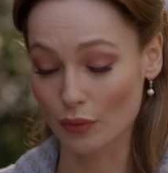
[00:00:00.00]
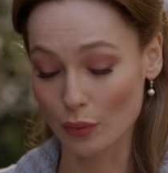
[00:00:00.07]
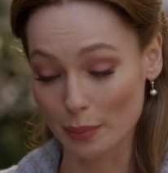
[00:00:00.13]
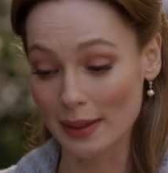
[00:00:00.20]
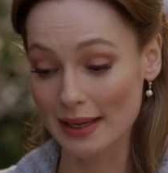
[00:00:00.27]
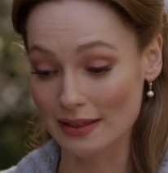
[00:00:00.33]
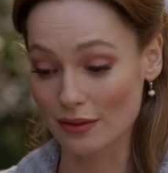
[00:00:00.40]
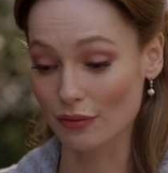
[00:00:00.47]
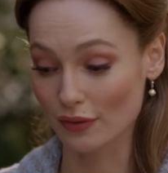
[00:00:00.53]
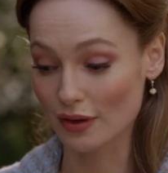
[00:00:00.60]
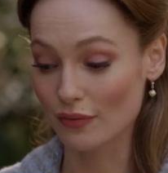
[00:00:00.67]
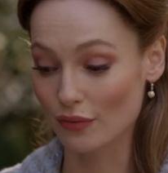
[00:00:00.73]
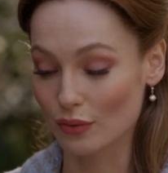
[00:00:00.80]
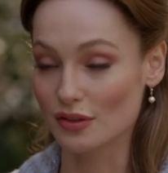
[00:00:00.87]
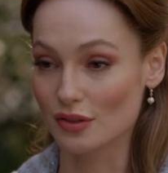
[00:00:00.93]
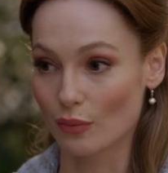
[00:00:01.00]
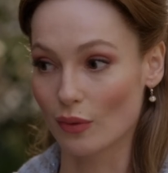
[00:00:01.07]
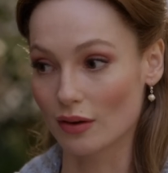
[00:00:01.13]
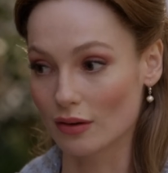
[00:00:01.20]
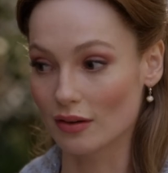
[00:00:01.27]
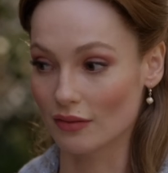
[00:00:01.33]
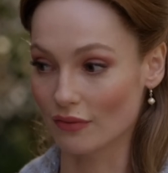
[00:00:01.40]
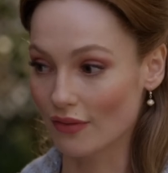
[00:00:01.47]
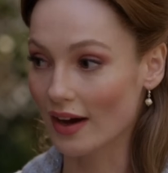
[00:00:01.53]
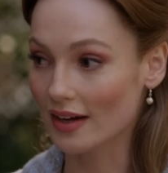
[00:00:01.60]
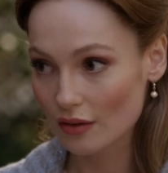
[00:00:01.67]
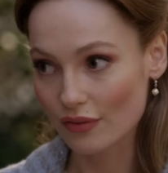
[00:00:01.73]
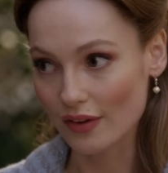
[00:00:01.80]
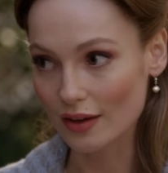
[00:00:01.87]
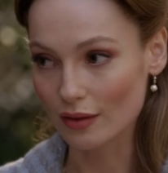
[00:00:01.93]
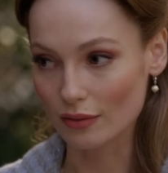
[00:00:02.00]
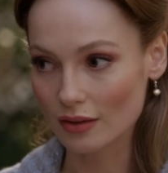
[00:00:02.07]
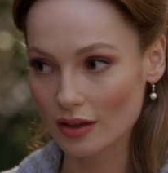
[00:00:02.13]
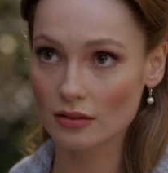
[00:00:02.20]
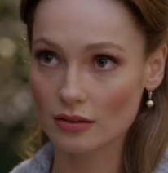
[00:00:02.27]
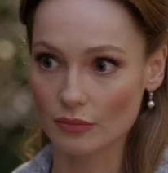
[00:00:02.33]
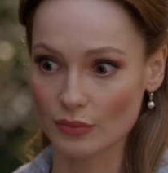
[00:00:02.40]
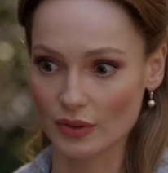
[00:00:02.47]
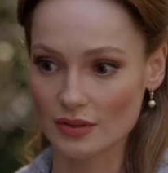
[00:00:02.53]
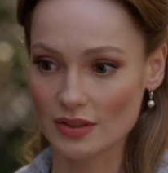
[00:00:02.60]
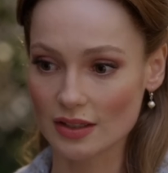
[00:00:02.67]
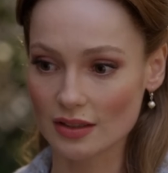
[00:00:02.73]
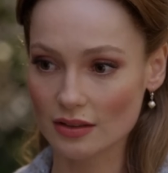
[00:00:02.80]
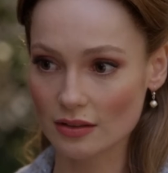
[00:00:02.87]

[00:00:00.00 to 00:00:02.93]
it were played in three fourths, one could in fact feel the music.